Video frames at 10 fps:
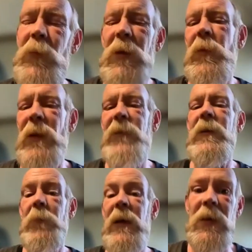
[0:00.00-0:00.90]
people have
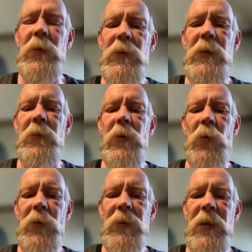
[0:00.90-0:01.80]
to make use of their
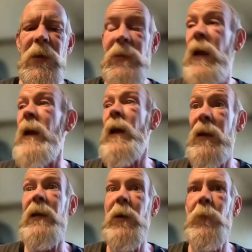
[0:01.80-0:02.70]
old things, and I
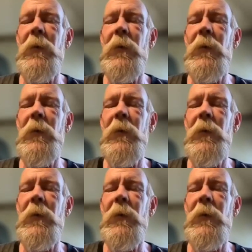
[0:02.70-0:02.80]
can help